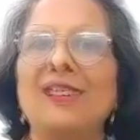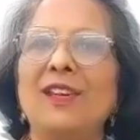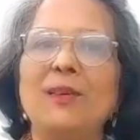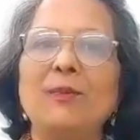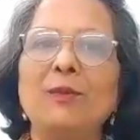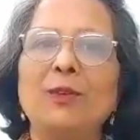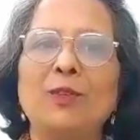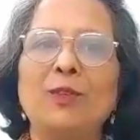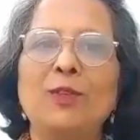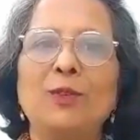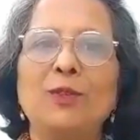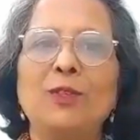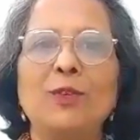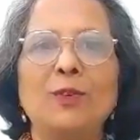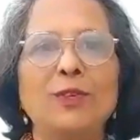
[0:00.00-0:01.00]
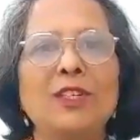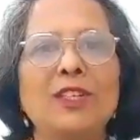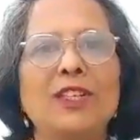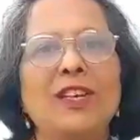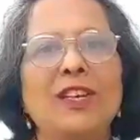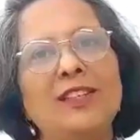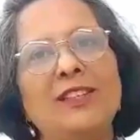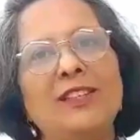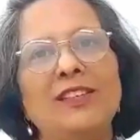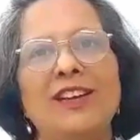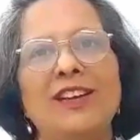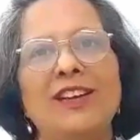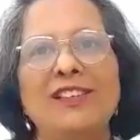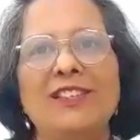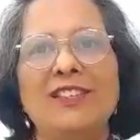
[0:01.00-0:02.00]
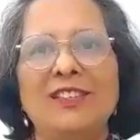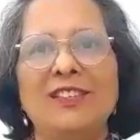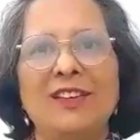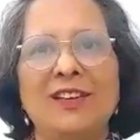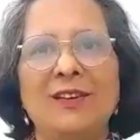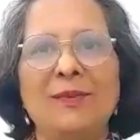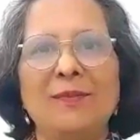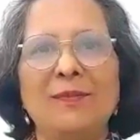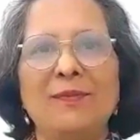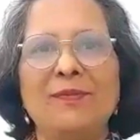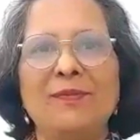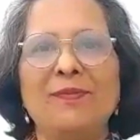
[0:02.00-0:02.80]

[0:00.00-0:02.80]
Welcome to the show, Srishti, Aditya, and Chetna.